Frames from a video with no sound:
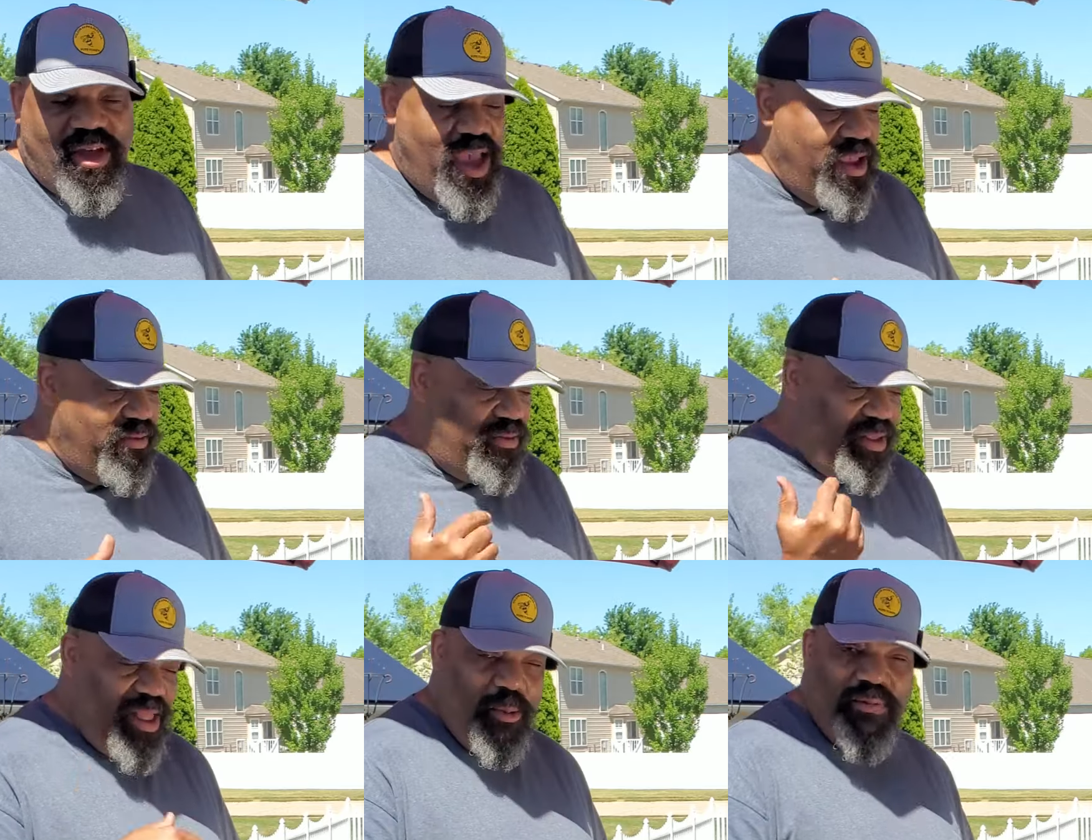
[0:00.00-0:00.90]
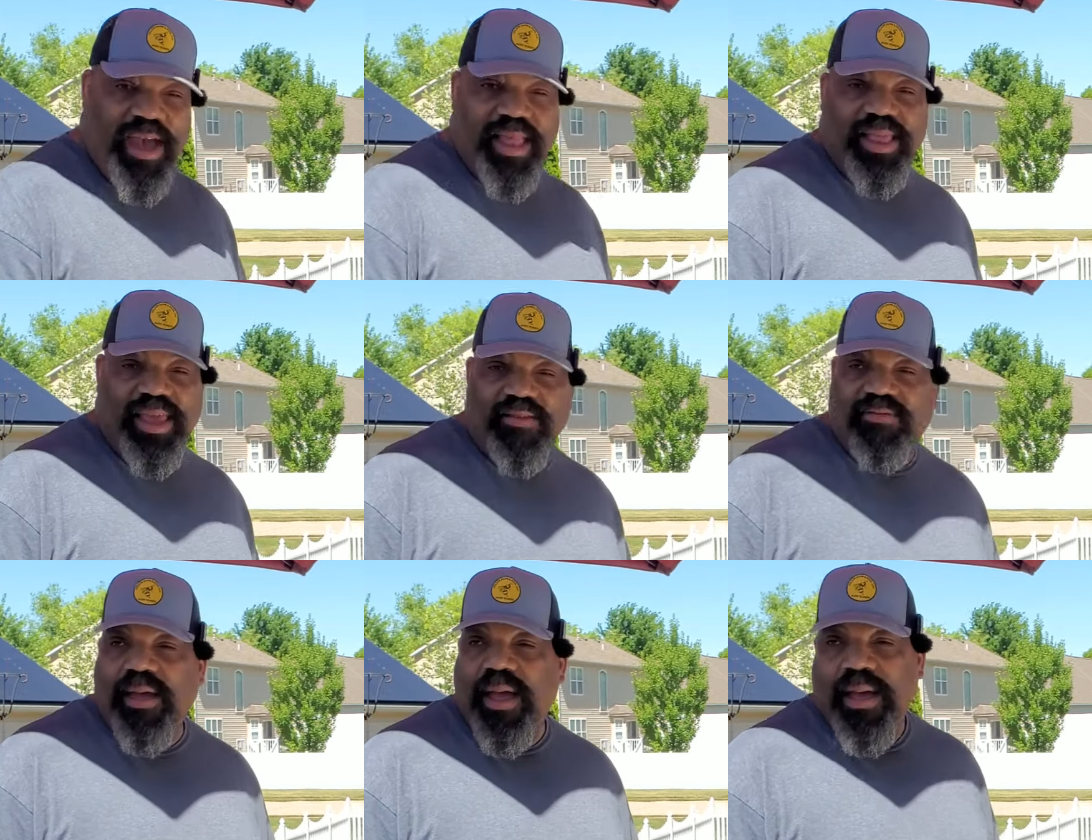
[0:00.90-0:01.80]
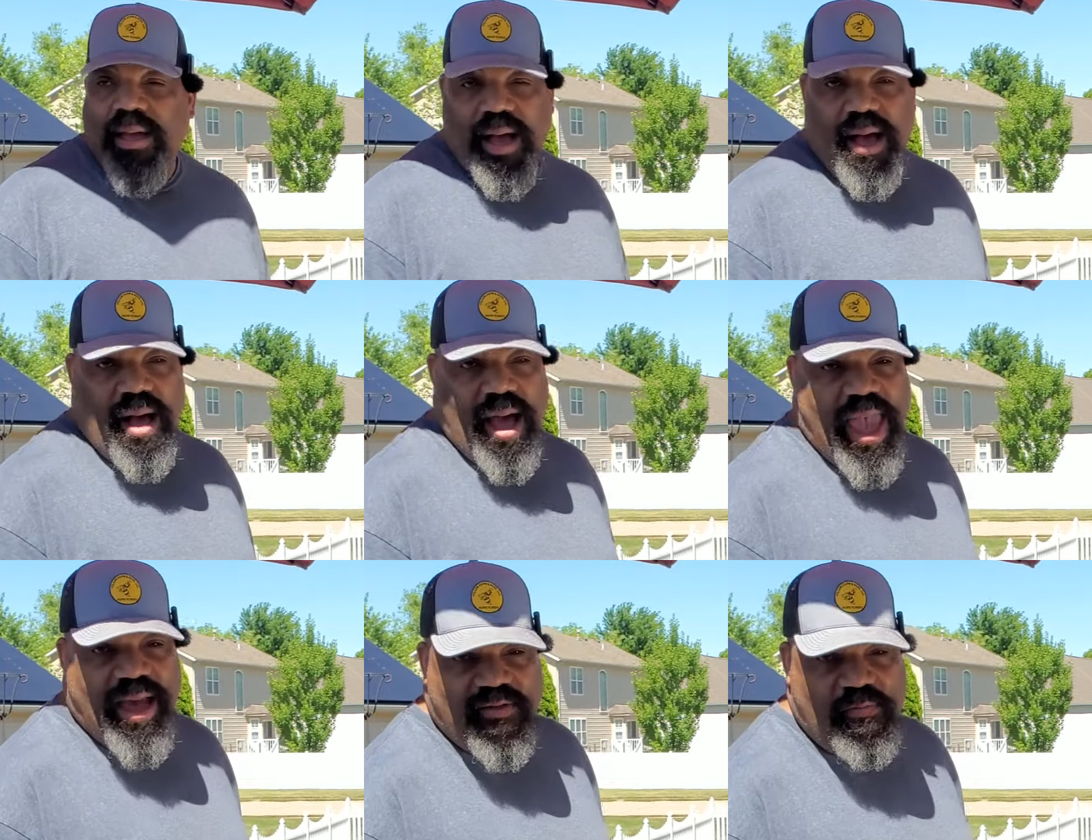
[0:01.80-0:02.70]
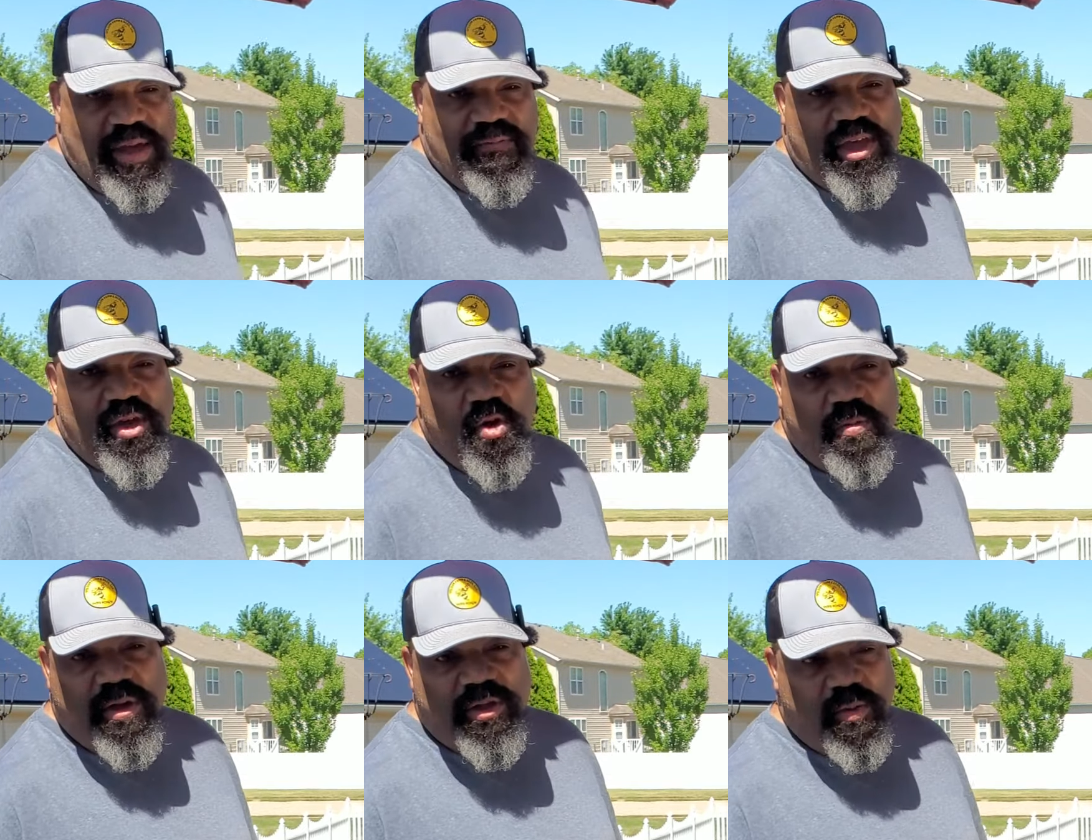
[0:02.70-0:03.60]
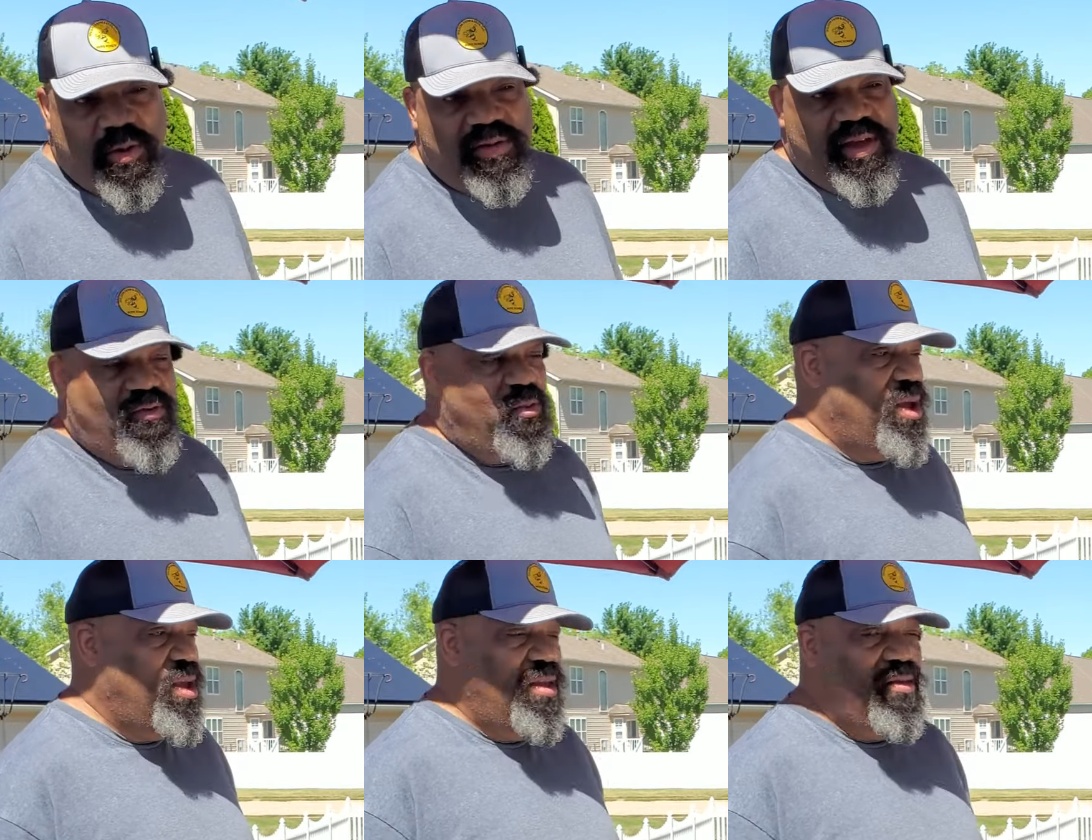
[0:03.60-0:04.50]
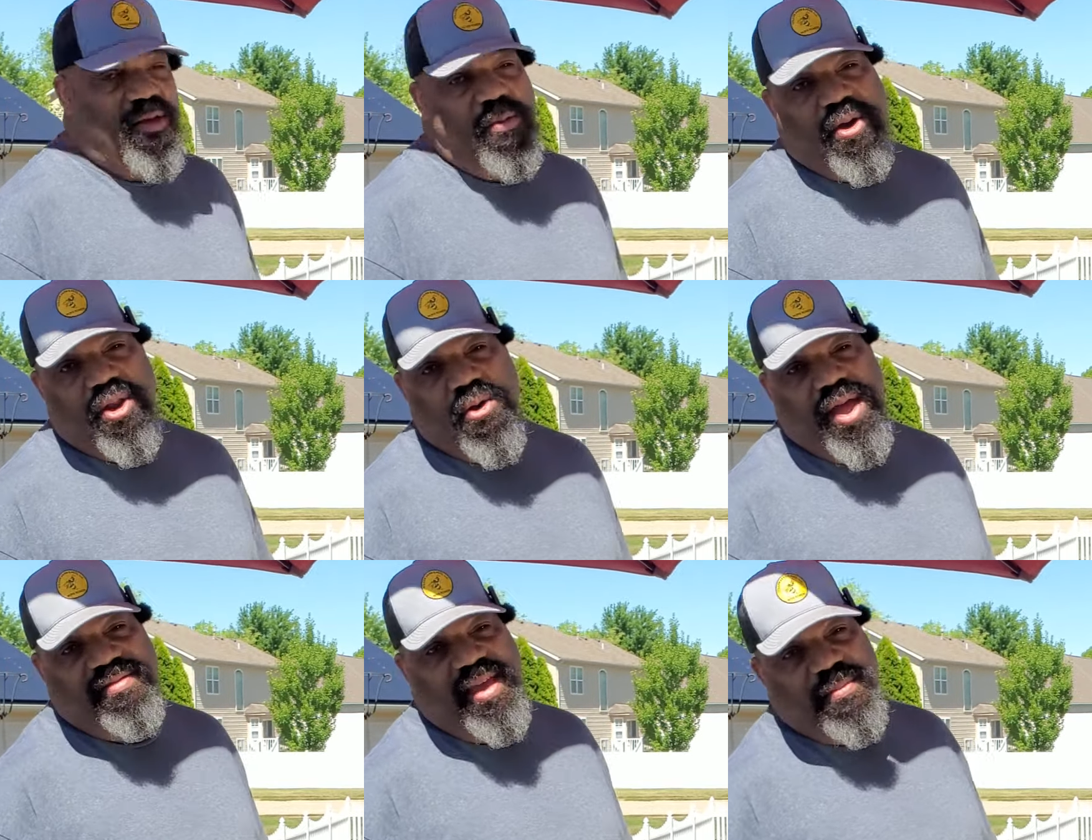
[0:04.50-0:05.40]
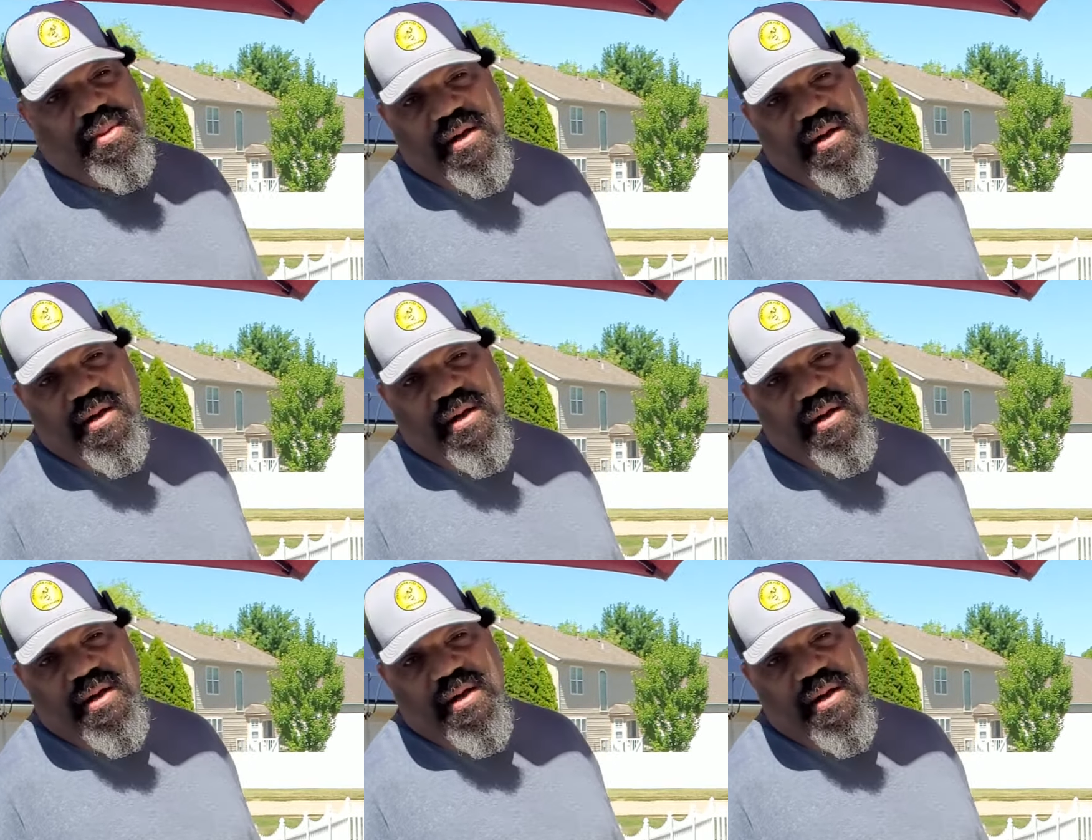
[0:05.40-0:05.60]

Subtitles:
change that we've had these Angus beef cubes on the rotisserie. So we're going to go ahead and take them